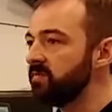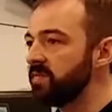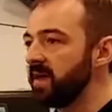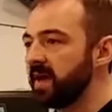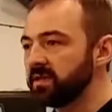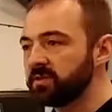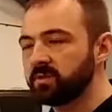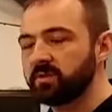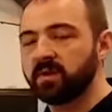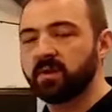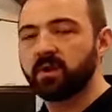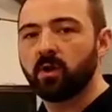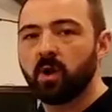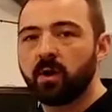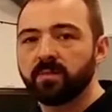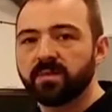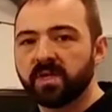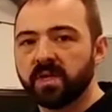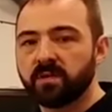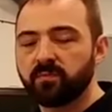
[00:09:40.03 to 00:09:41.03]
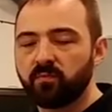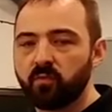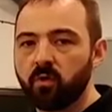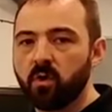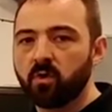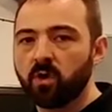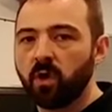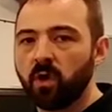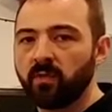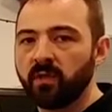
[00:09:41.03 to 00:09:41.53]
faster than our M10
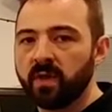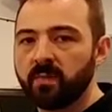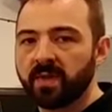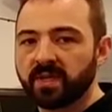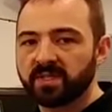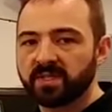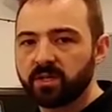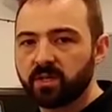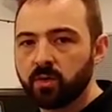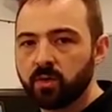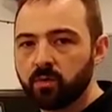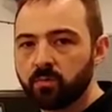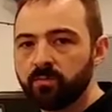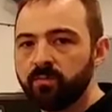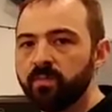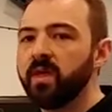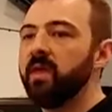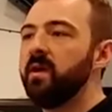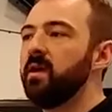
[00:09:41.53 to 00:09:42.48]
Pro, called the MX Cube.